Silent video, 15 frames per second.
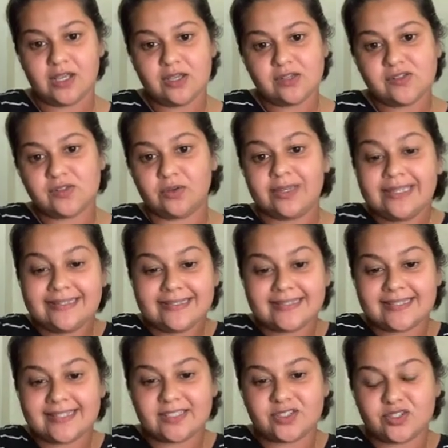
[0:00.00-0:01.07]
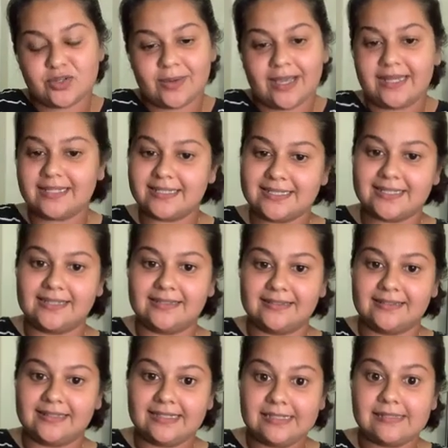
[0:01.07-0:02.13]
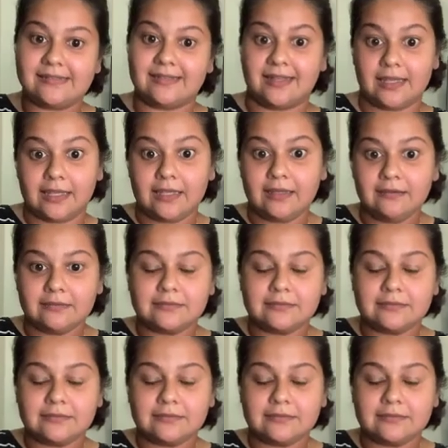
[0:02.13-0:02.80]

So intertextuality is key.